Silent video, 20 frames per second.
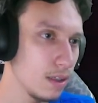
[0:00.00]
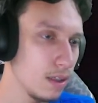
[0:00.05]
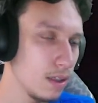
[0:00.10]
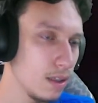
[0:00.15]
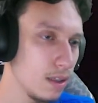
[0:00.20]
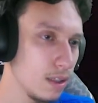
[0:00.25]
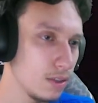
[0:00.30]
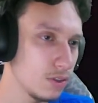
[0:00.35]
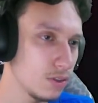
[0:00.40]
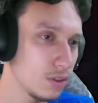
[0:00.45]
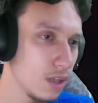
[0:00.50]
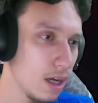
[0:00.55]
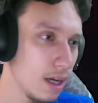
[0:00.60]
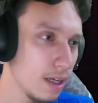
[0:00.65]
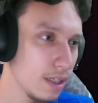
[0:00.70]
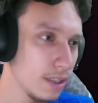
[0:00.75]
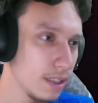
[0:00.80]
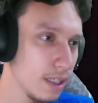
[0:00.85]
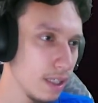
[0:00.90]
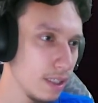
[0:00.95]
Let's try it
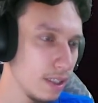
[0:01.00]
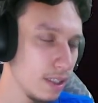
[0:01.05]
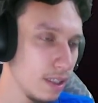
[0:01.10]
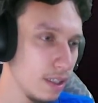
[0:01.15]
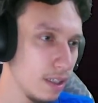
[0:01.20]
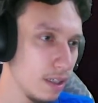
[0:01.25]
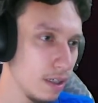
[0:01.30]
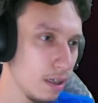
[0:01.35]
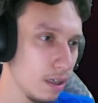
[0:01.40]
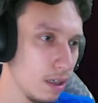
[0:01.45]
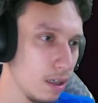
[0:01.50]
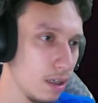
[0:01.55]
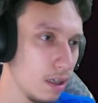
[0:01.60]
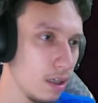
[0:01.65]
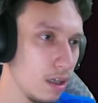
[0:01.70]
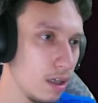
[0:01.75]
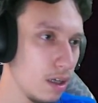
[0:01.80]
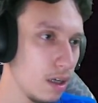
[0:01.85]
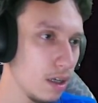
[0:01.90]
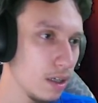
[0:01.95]
again here.
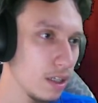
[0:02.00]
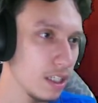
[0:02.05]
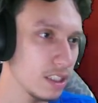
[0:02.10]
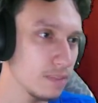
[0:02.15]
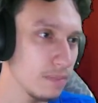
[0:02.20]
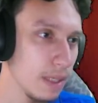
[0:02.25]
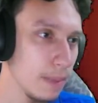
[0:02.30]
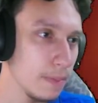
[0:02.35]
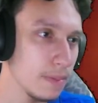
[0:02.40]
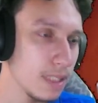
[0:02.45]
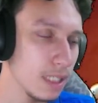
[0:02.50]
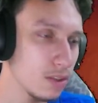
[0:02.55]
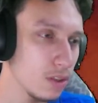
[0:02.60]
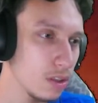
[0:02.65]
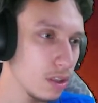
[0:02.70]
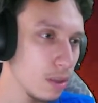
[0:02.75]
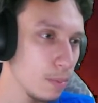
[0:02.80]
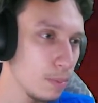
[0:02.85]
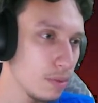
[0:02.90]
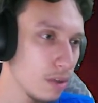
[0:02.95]
Because maybe that's what
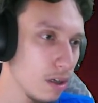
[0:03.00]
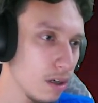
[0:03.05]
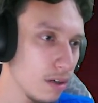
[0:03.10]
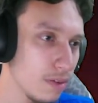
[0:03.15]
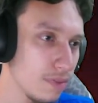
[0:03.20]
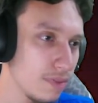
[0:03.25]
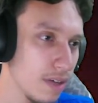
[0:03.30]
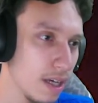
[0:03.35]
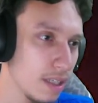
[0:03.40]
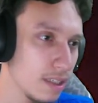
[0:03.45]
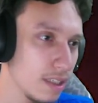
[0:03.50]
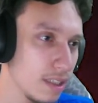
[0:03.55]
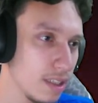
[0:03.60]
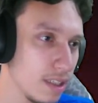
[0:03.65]
the blur effect is.